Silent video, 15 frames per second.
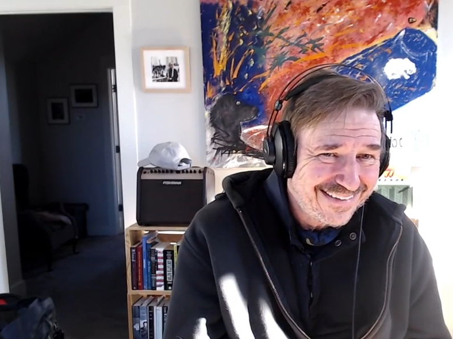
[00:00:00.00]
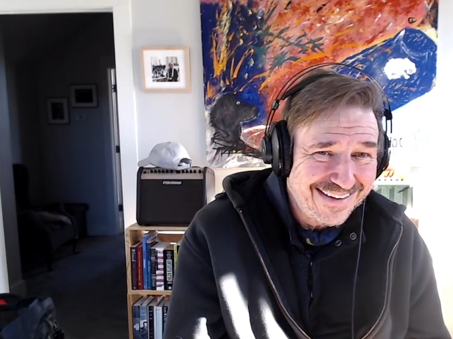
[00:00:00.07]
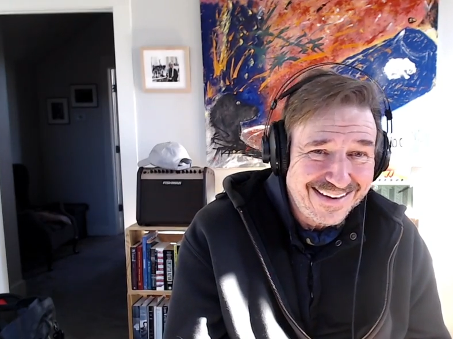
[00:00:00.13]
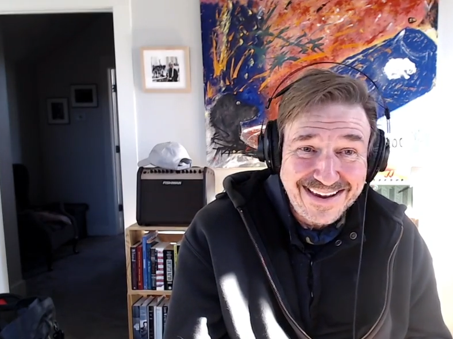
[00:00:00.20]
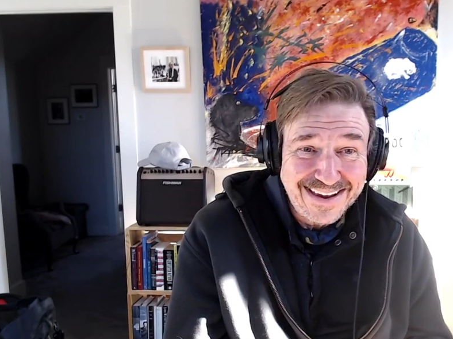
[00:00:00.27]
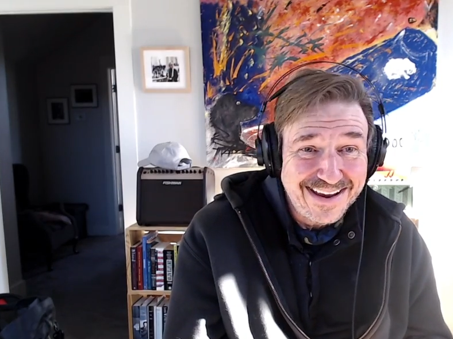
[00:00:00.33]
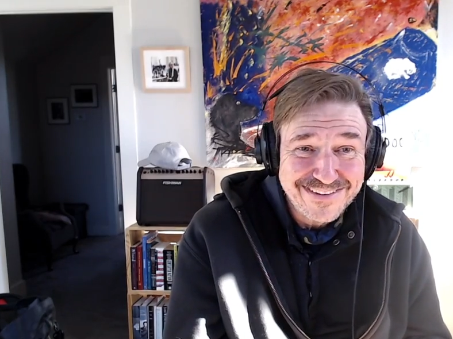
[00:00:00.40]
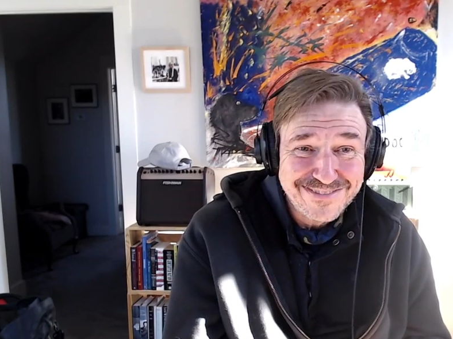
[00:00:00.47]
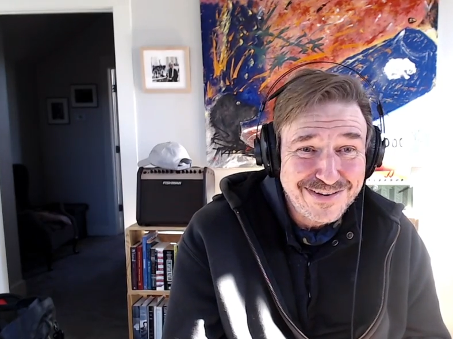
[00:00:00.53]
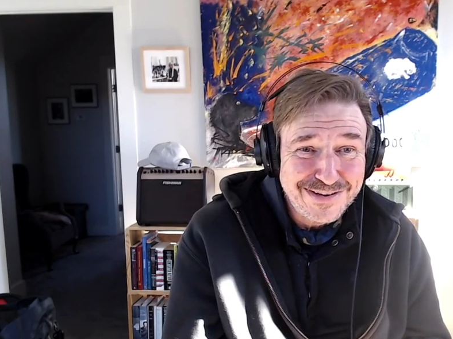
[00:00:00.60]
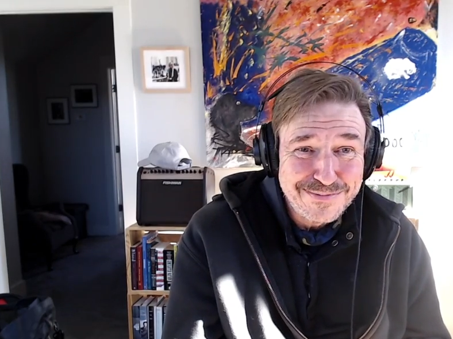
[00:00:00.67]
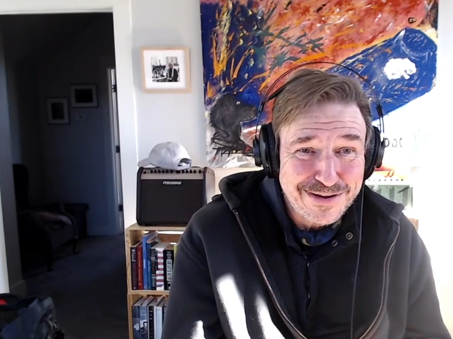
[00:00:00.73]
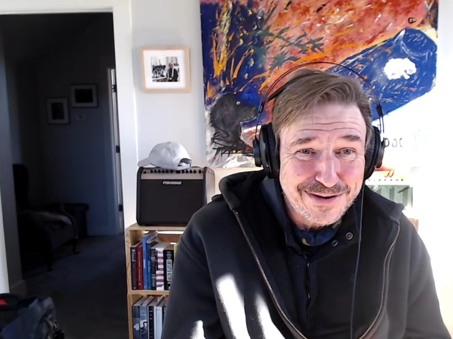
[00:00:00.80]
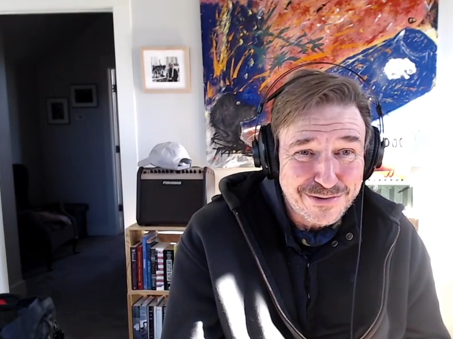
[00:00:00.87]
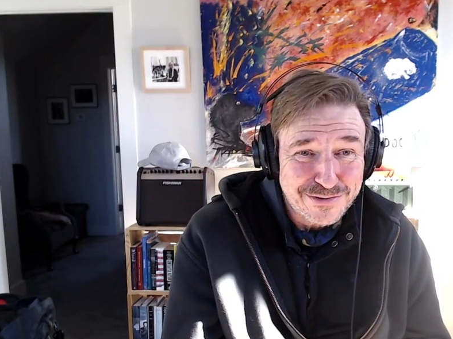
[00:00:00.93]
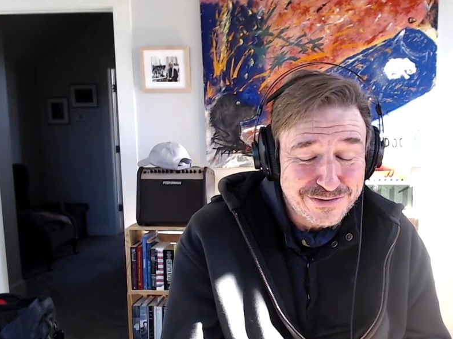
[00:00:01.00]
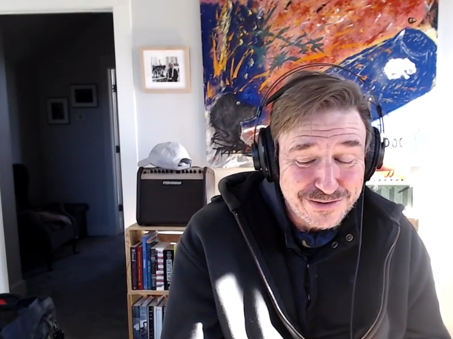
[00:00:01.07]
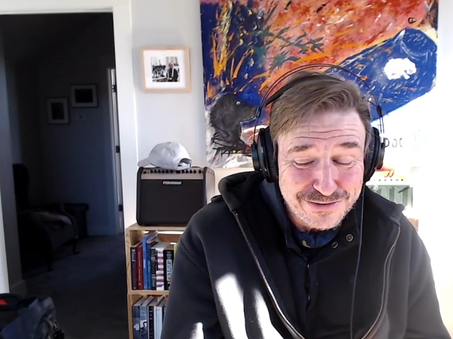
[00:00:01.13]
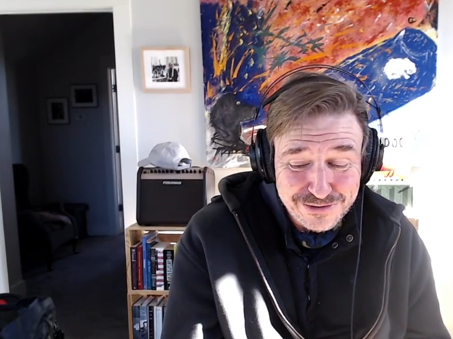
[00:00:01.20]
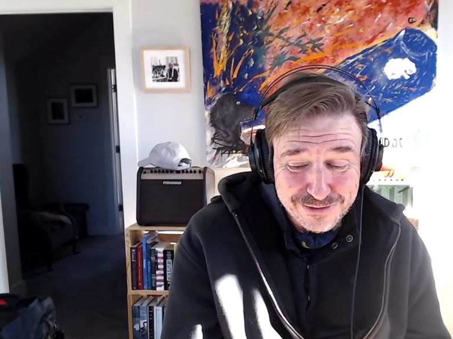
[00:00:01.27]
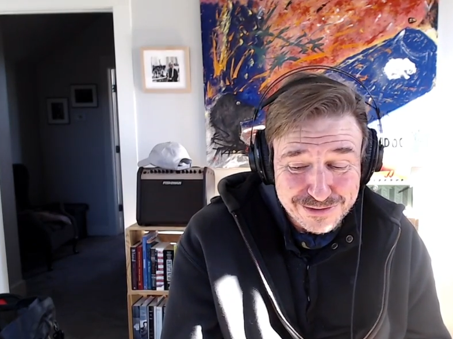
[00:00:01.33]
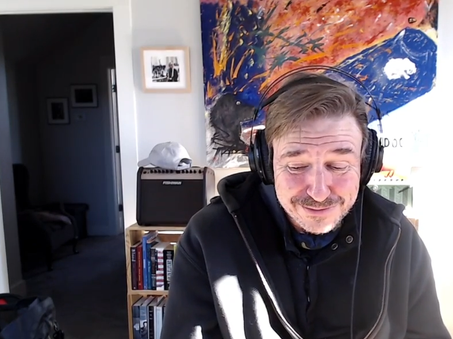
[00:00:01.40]
as emails
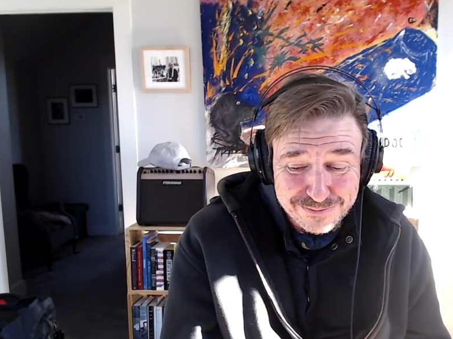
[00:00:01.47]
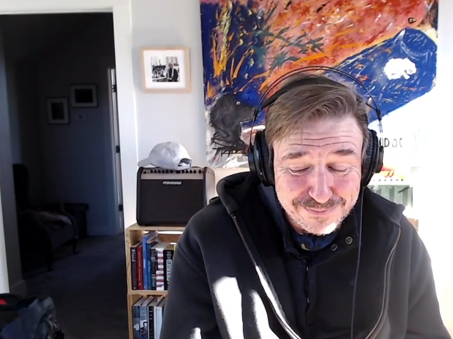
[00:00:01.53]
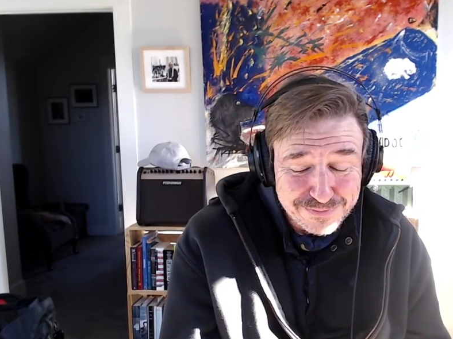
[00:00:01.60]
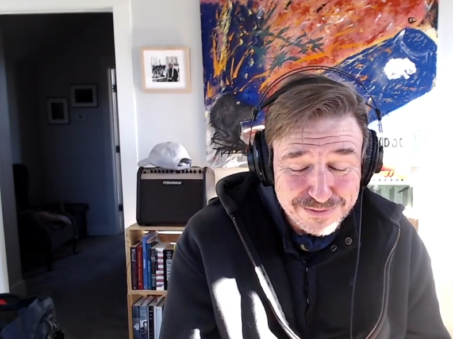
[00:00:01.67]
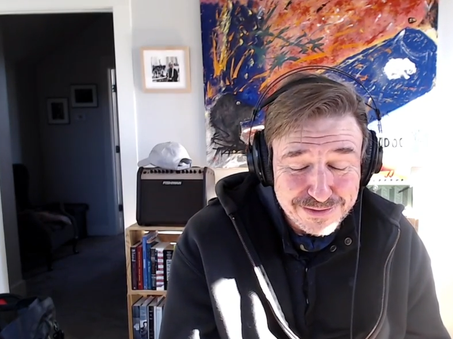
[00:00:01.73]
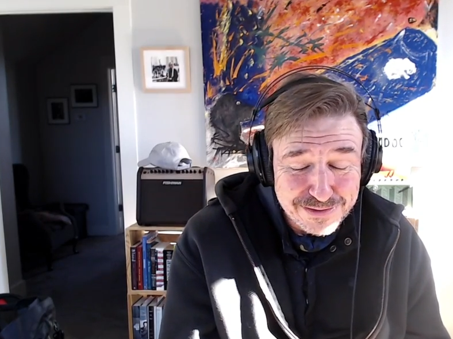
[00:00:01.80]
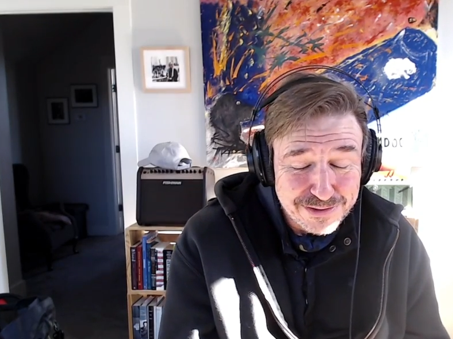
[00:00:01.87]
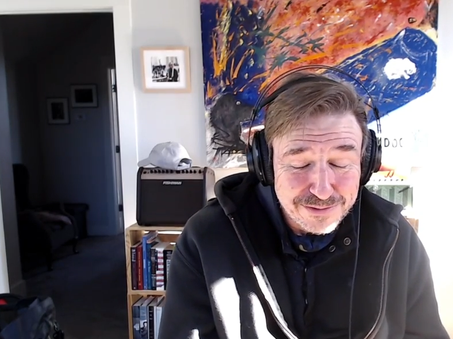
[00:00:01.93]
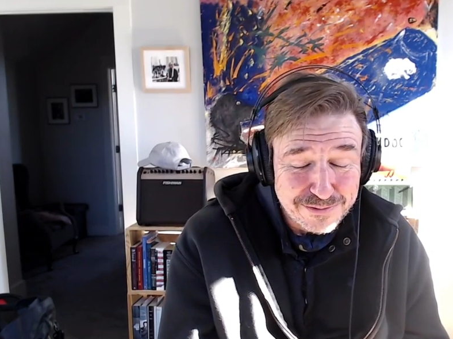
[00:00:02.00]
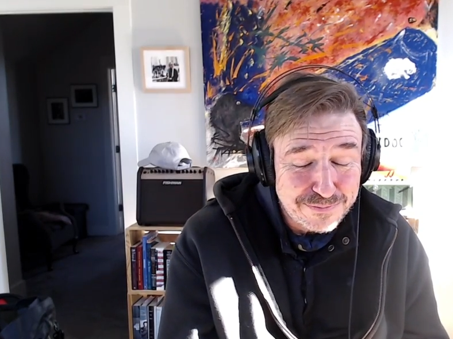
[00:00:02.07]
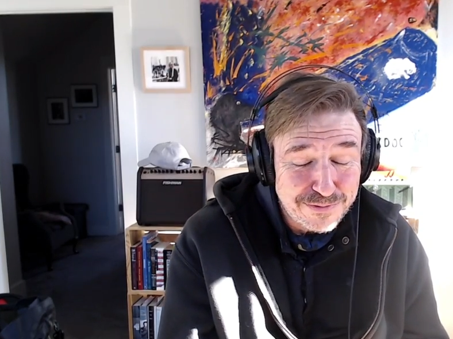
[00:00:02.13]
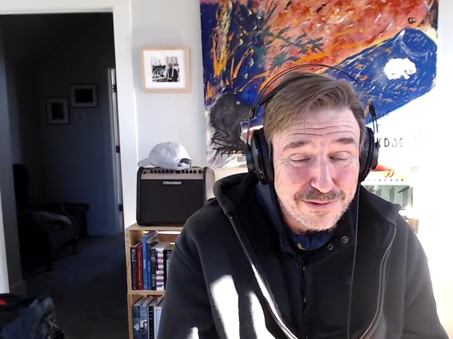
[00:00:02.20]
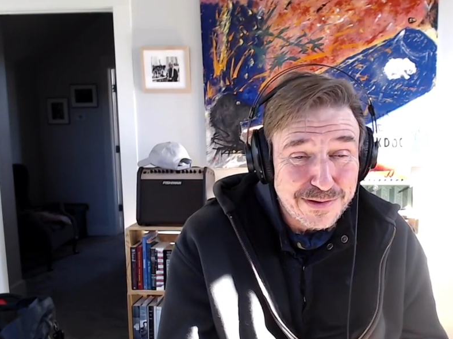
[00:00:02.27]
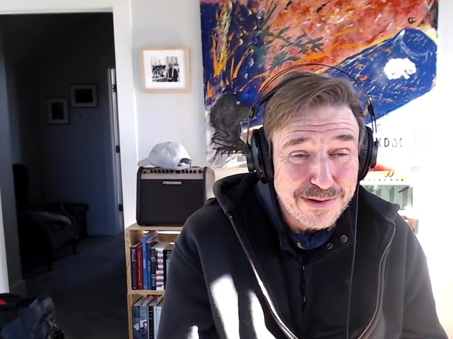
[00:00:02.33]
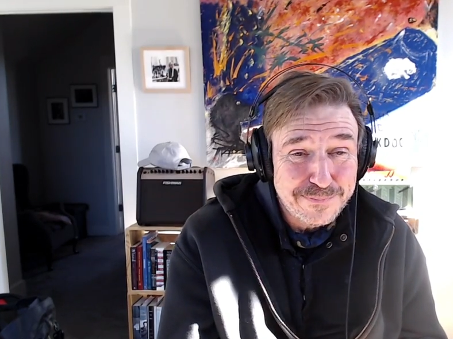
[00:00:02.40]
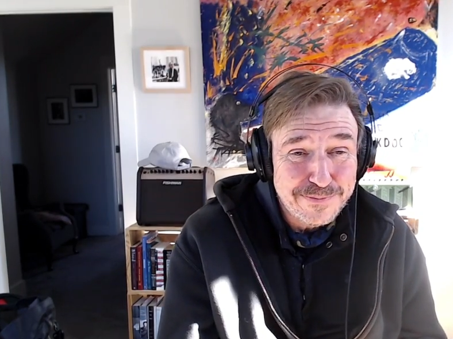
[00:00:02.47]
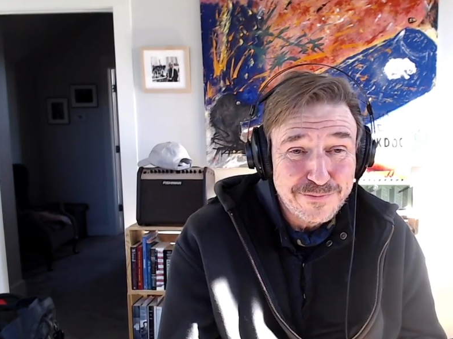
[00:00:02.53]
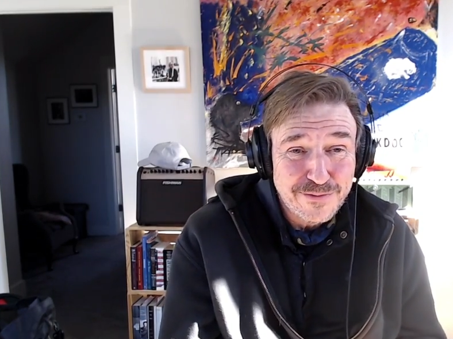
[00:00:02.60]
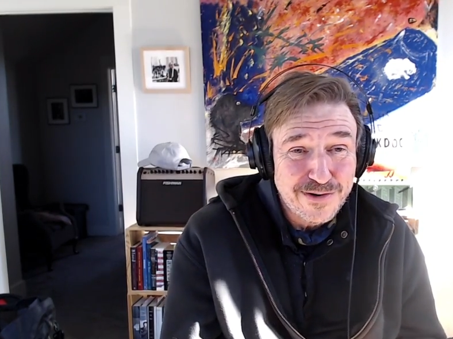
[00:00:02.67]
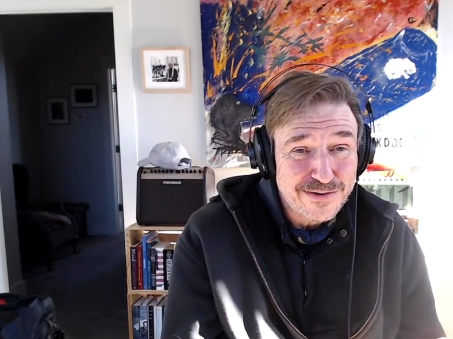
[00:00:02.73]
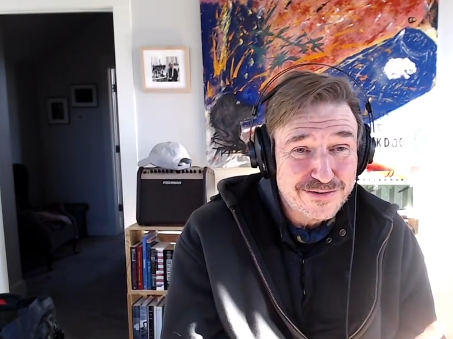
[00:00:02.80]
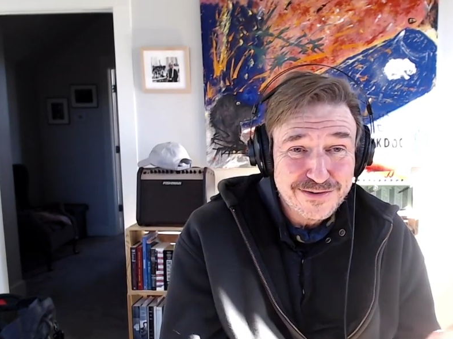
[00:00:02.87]
that you can, you know, pull up
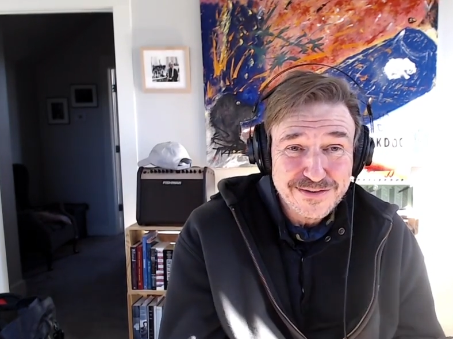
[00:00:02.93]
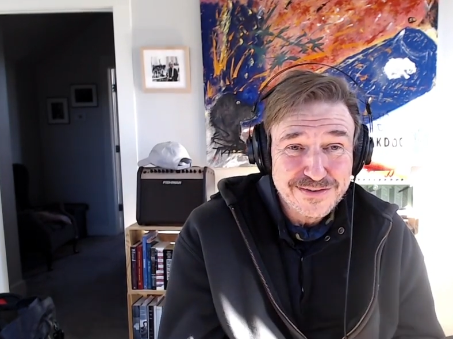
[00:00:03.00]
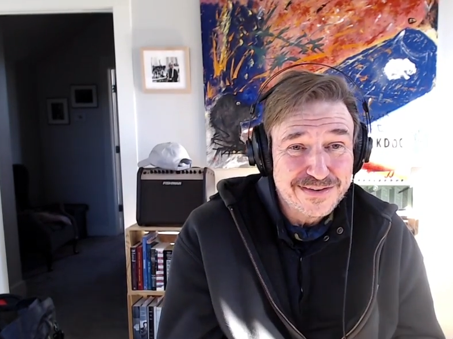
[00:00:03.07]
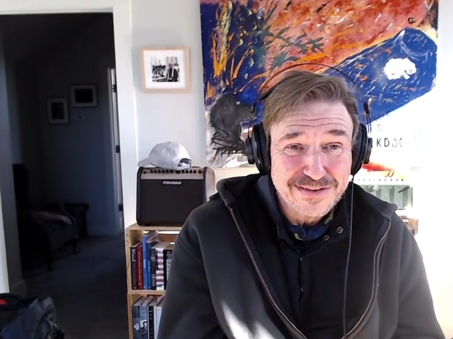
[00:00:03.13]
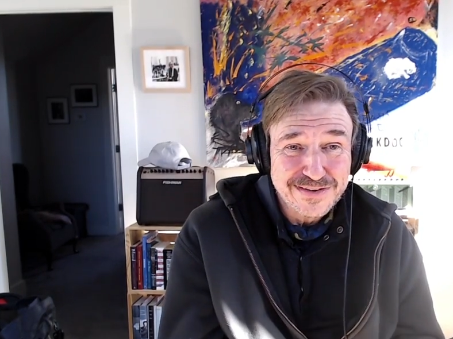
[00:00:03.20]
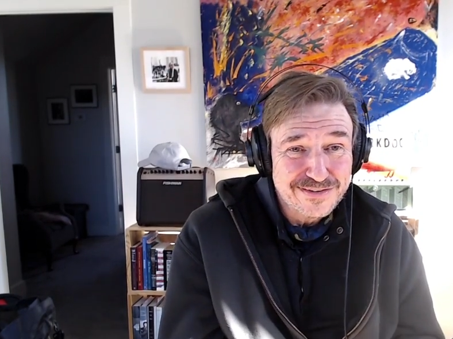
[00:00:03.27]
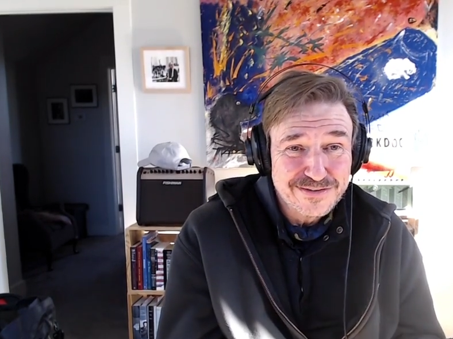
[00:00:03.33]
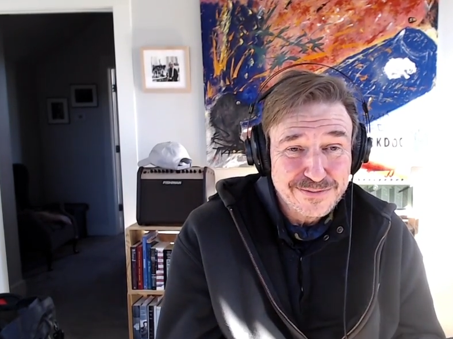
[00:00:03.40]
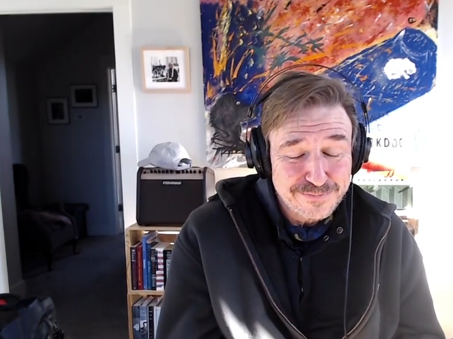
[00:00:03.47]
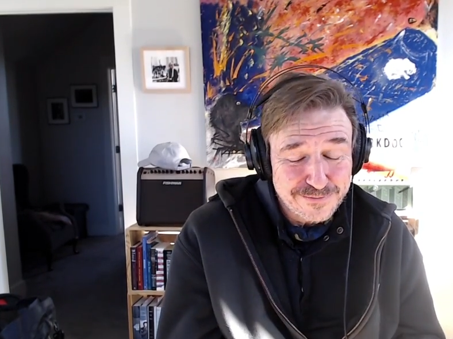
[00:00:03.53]
and watch the things.